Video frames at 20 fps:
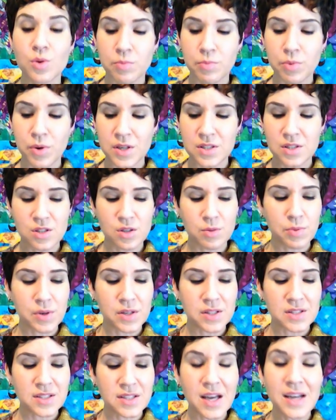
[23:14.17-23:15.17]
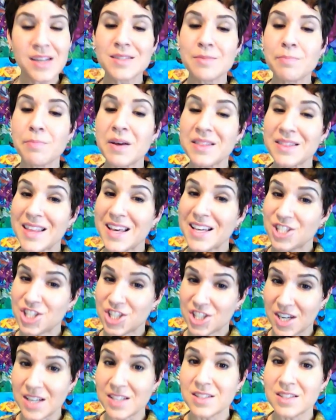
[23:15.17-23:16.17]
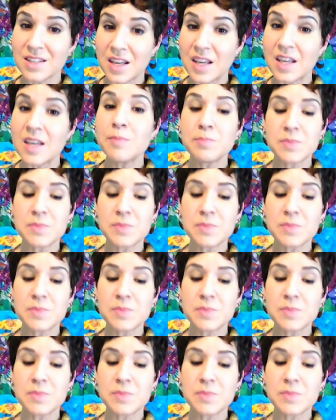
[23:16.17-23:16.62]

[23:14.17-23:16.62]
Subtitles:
prince or princess, but they just keep